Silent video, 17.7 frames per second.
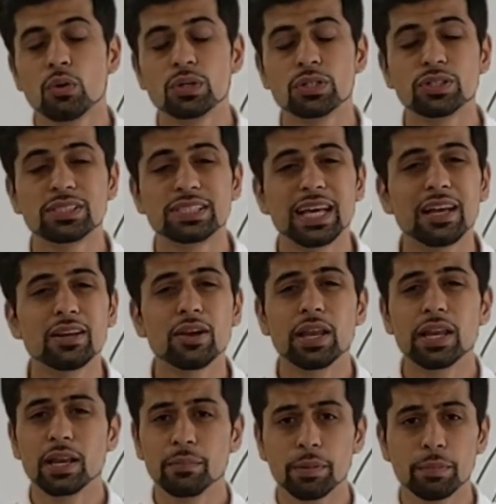which will tell you a
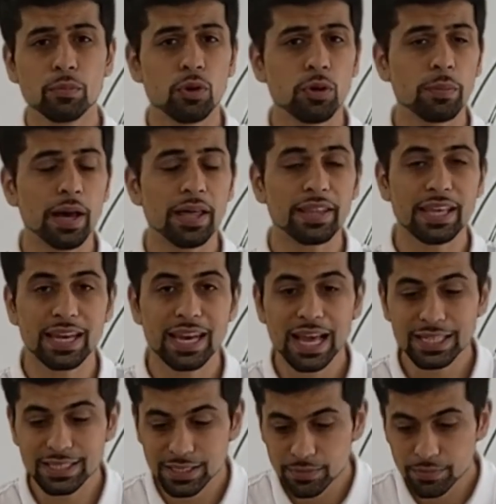little bit more about the
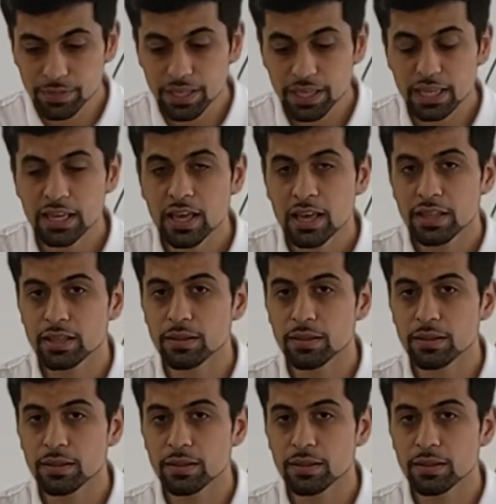anatomy,